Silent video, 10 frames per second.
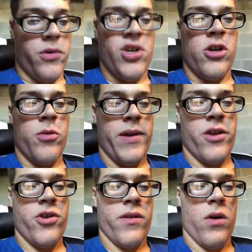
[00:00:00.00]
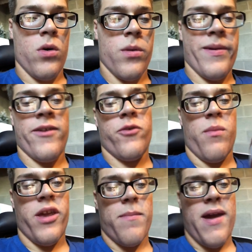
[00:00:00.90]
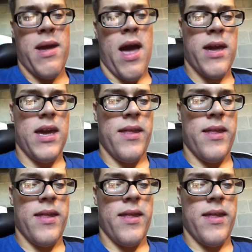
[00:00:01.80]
general manager of the Oakland Raiders, Mike Mayock.